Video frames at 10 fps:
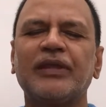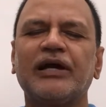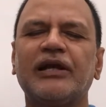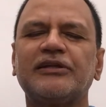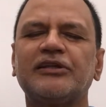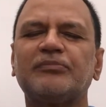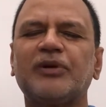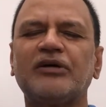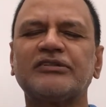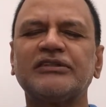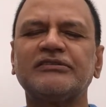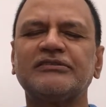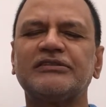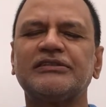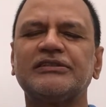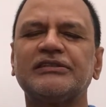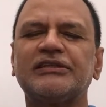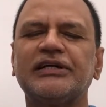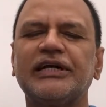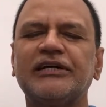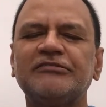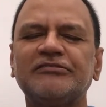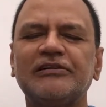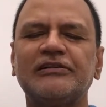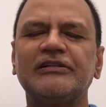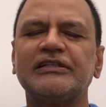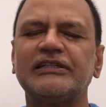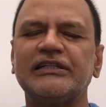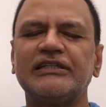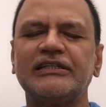and in the process, the airflow